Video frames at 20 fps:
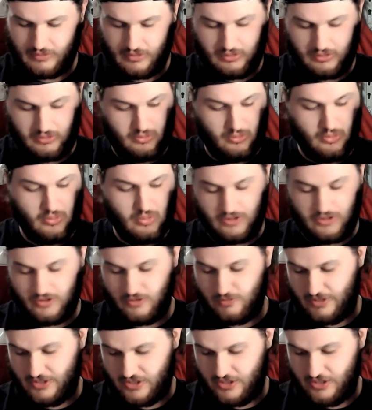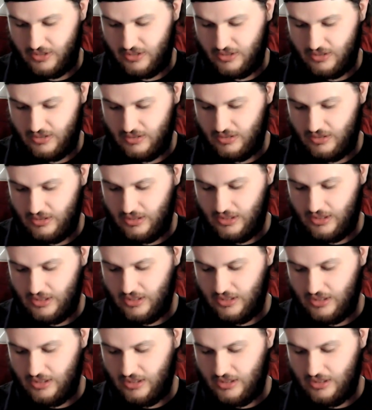Ooh, let's see.
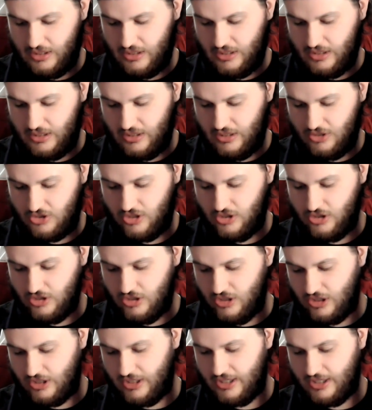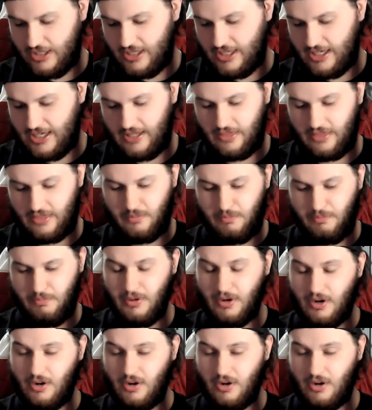Here's a good look at the burger,